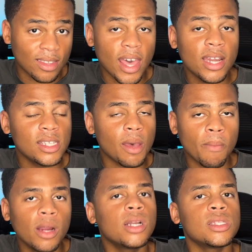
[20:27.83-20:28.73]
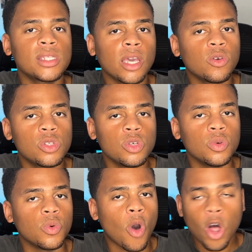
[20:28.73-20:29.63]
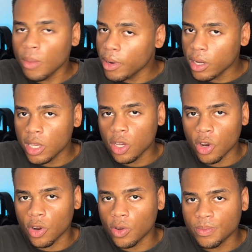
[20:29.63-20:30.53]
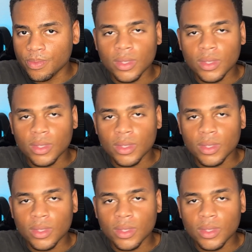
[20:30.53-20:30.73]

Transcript: That is American Psycho 2, All-American Girl.